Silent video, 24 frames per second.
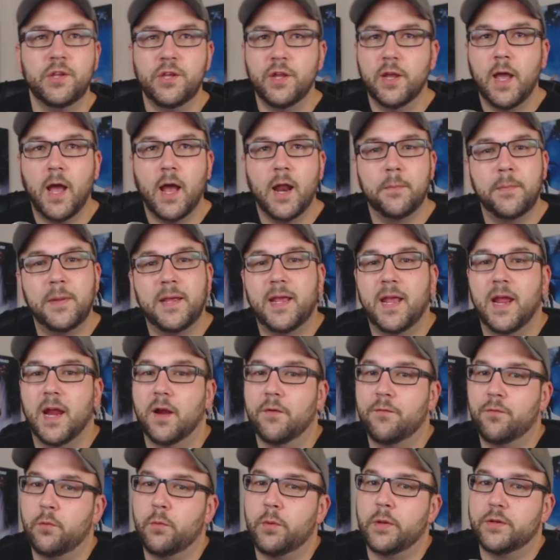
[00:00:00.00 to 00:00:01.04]
you got to be
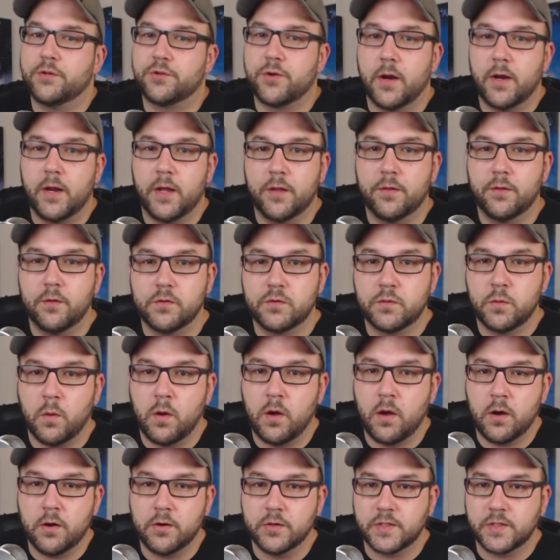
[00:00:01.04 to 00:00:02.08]
careful when treading in those
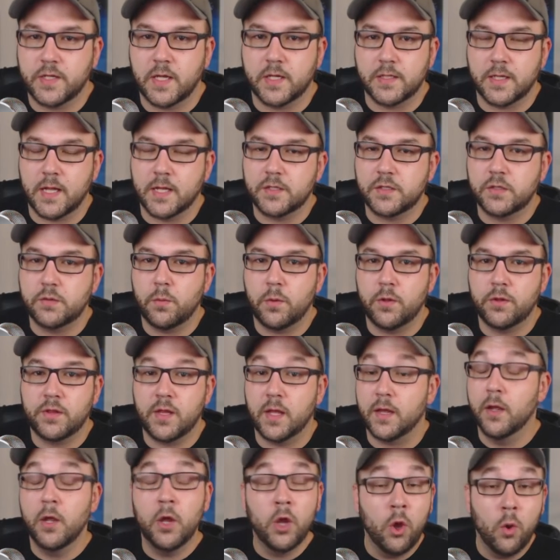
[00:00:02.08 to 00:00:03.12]
waters. That's the one
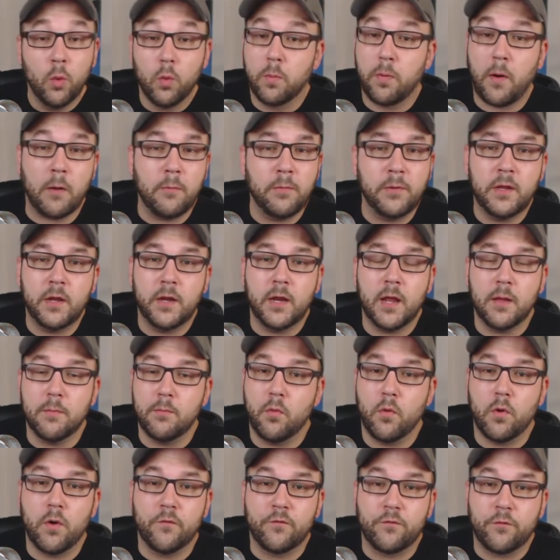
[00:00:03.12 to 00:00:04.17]
thing. We're probably going to get
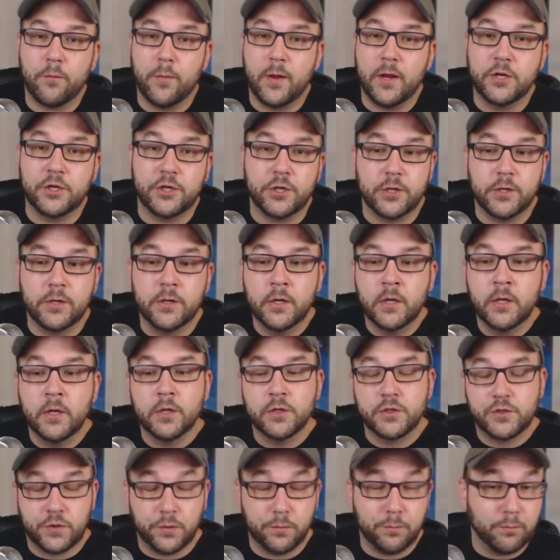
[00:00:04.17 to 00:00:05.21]
more information
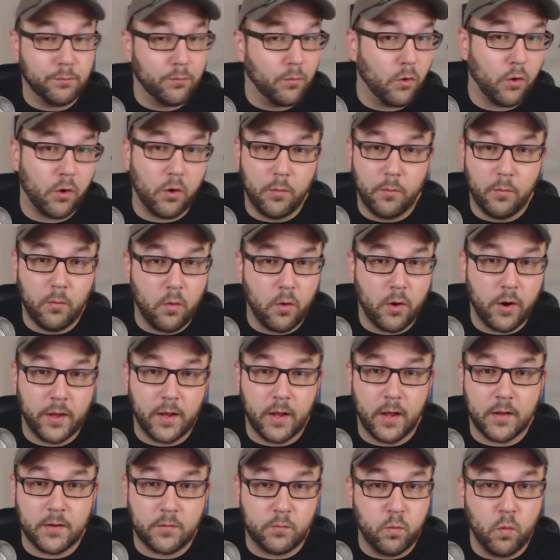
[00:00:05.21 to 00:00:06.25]
tomorrow morning
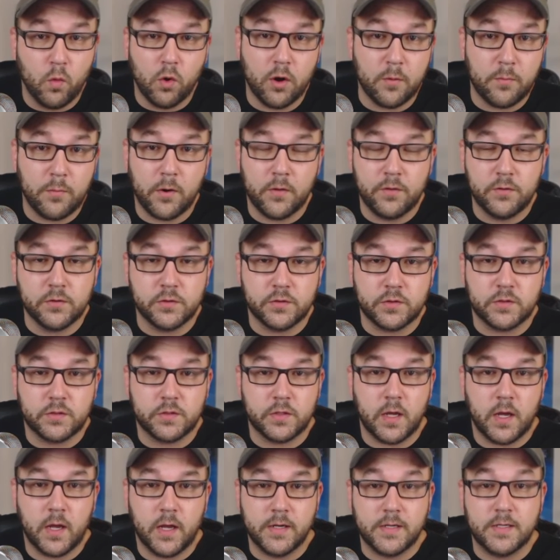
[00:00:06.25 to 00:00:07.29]
at Warner Brothers
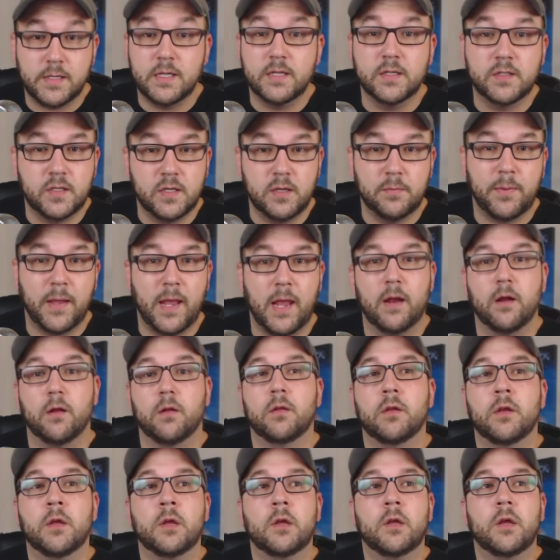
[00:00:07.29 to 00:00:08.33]
DC
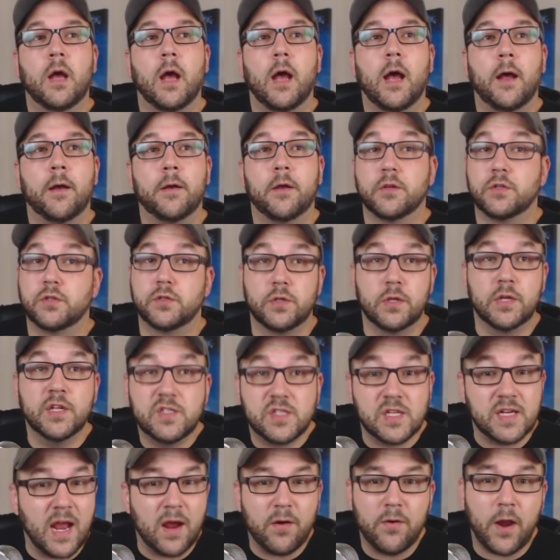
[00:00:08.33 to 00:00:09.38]
panel, because it's
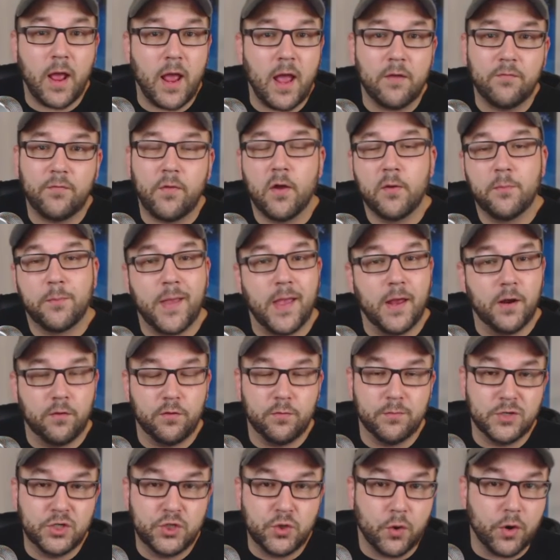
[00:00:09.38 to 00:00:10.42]
an hour and a half long panel. The
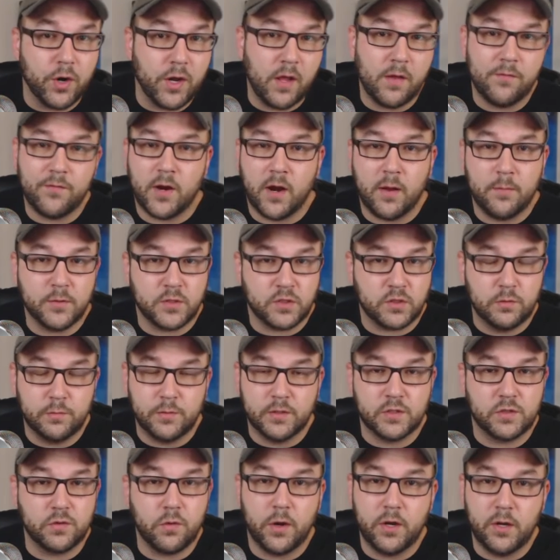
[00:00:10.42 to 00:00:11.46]
majority of it, I'm assuming,
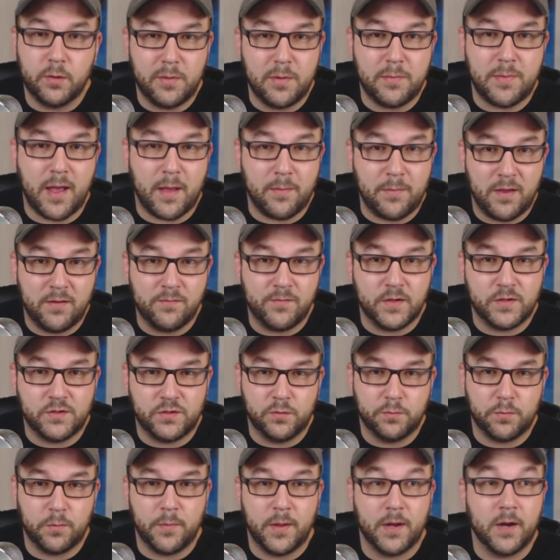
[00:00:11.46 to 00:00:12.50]
is going to be Batman v
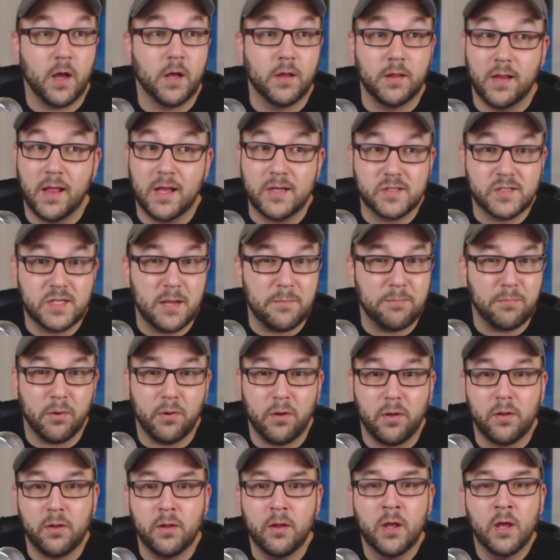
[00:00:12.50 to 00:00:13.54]
Superman, unless they
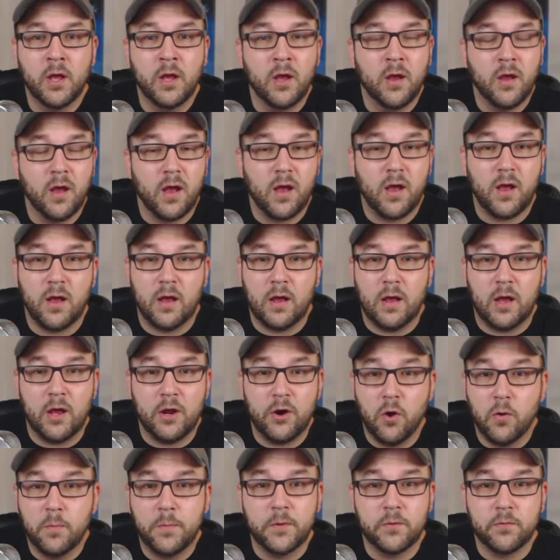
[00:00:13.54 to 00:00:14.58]
pull an
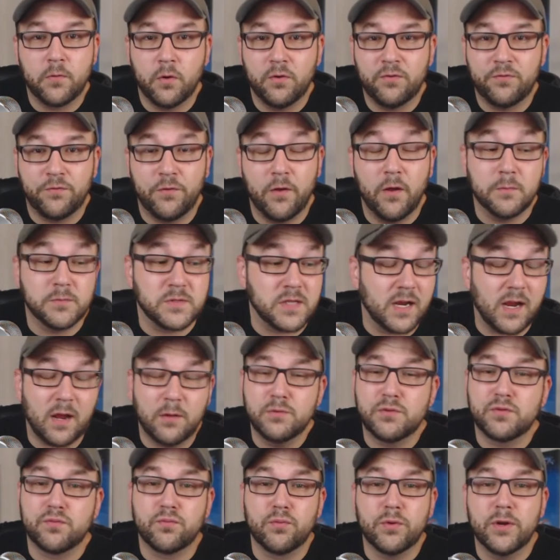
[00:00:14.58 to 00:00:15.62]
Open Road Films. Like, I
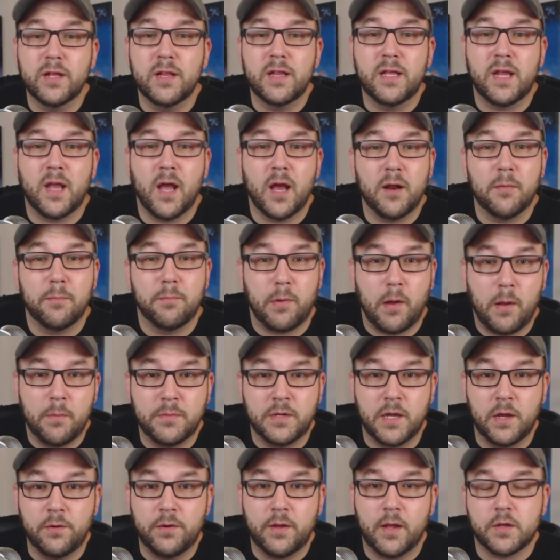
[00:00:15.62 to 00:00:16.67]
was really kind of bummed
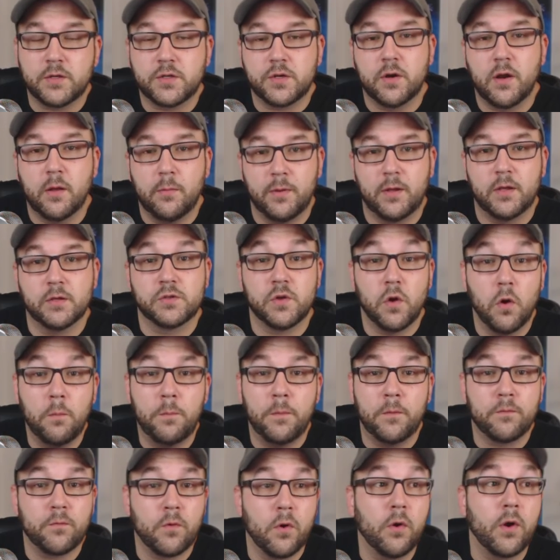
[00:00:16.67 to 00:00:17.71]
out yesterday, because
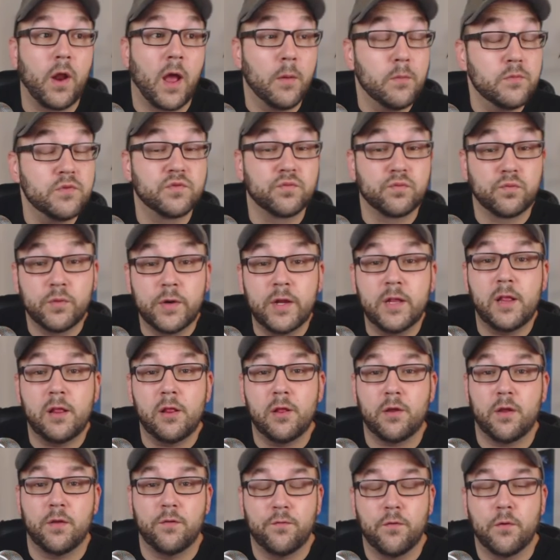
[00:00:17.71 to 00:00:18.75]
Open Road, I was really
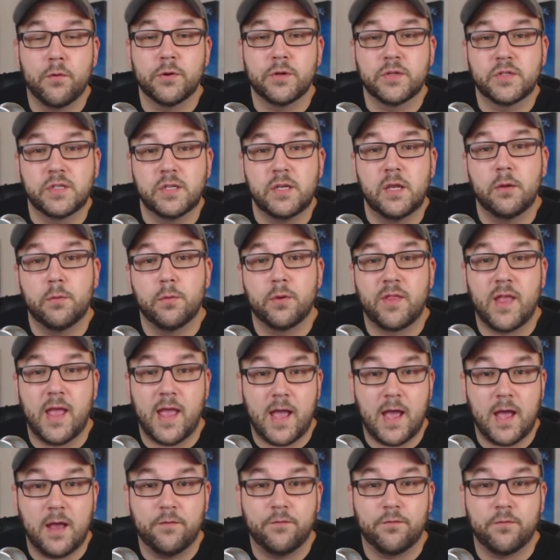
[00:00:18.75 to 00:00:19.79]
looking forward to seeing what they
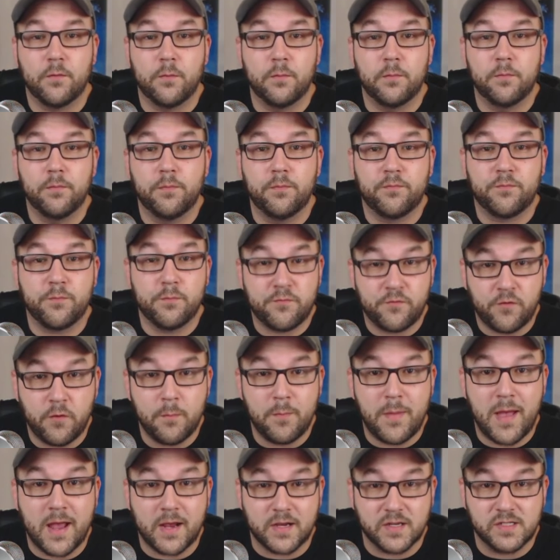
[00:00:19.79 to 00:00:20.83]
had from
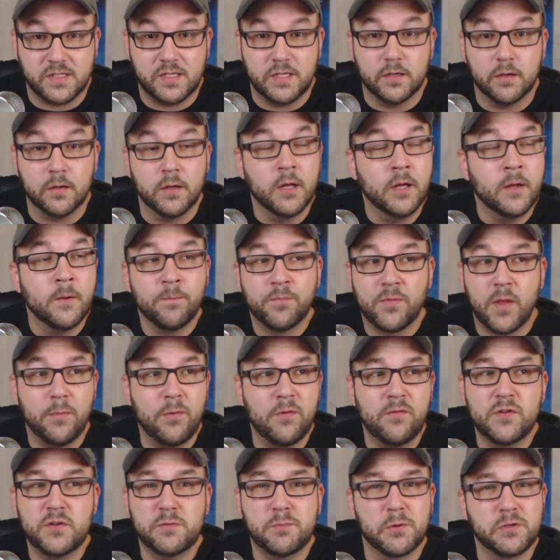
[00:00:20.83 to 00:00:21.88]
Max Steel. That
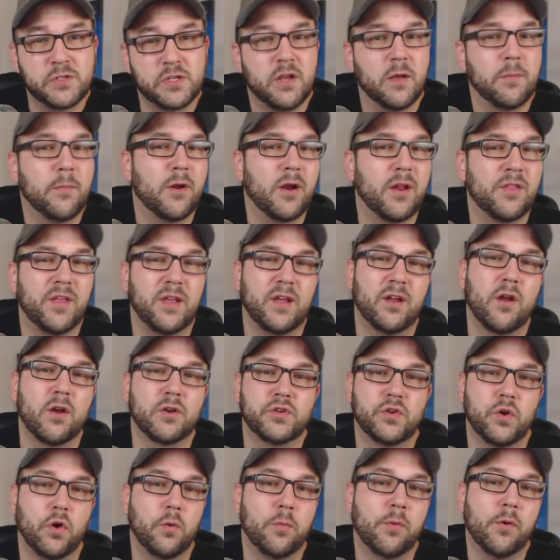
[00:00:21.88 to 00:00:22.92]
movie's supposed to come out, I think, in
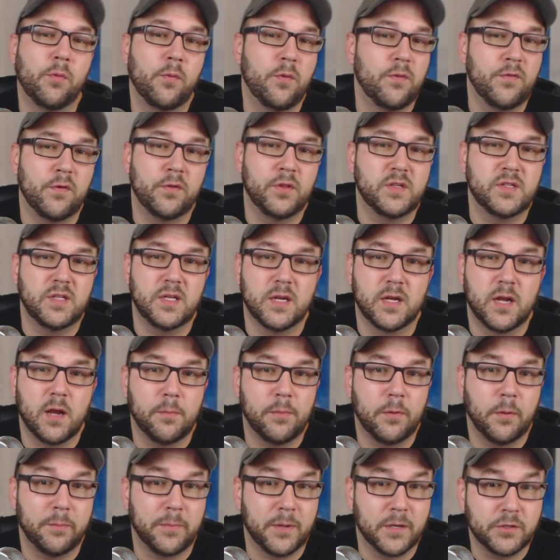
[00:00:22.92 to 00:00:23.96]
October, and we've only seen a
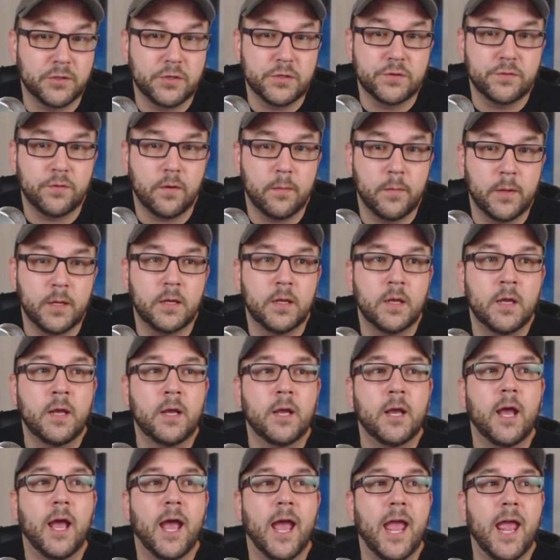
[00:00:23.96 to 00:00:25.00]
couple of pictures from it.
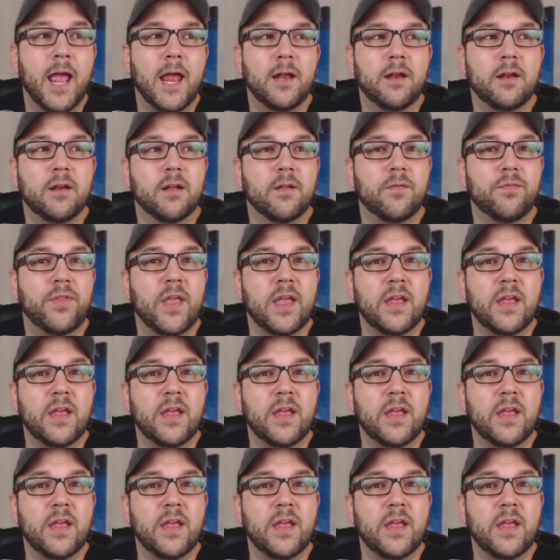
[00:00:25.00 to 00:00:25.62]
And